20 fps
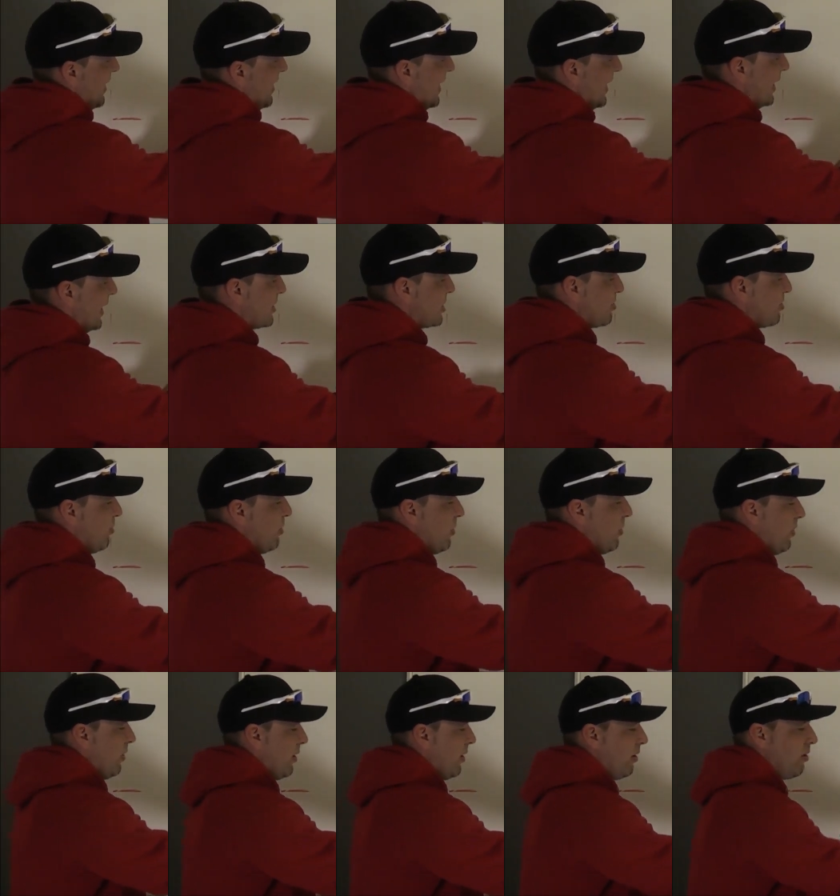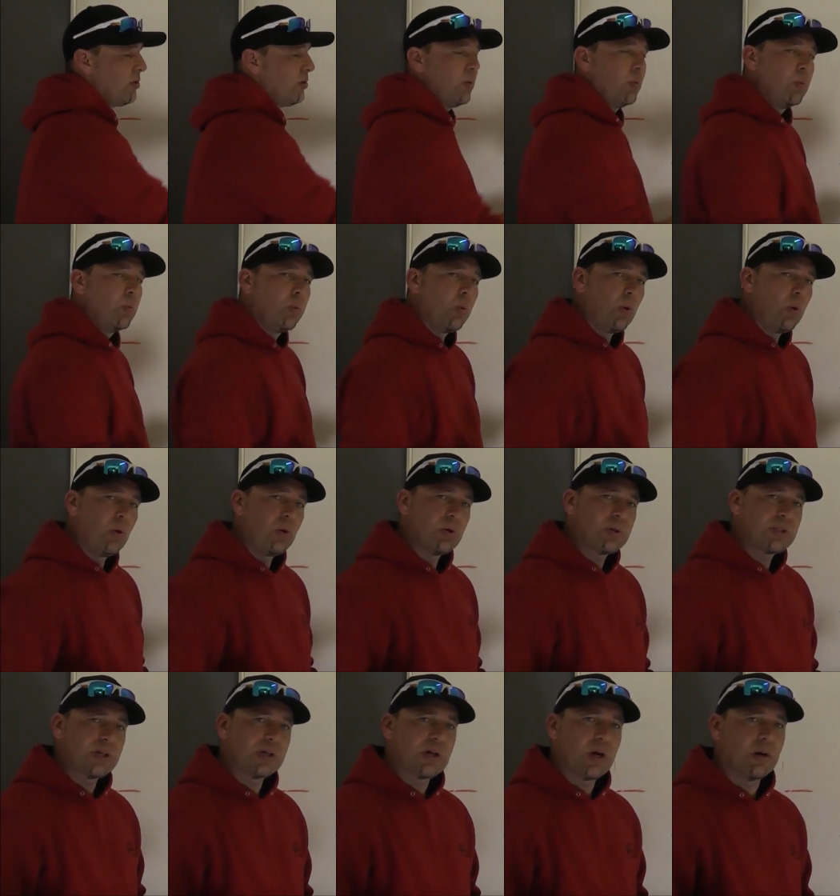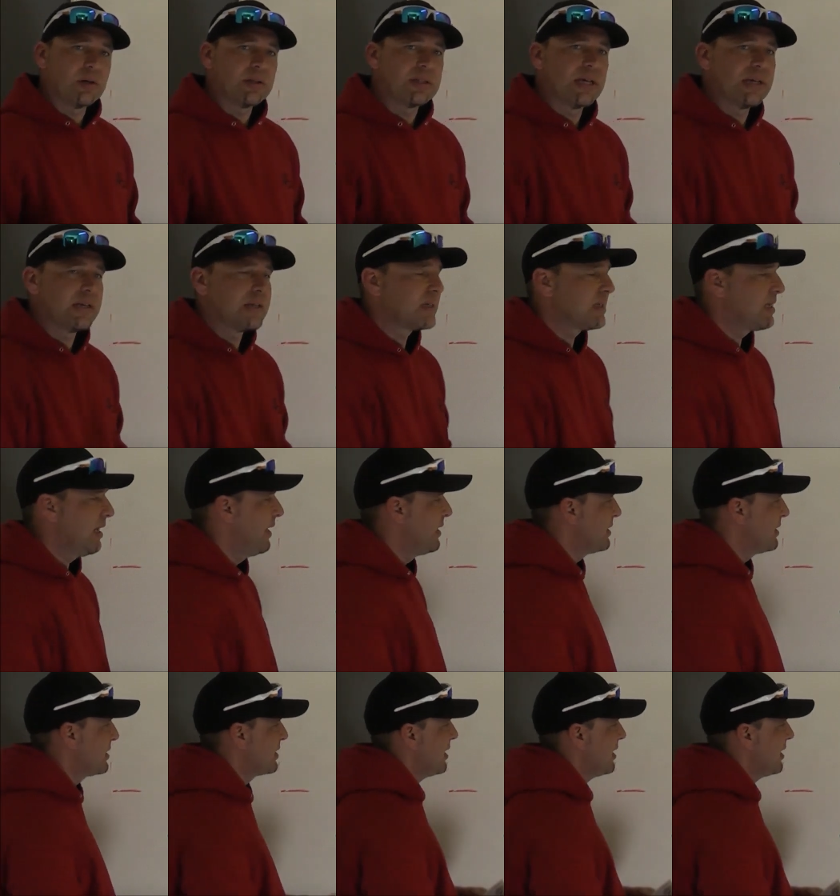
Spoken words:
air gets smaller, the water content stays the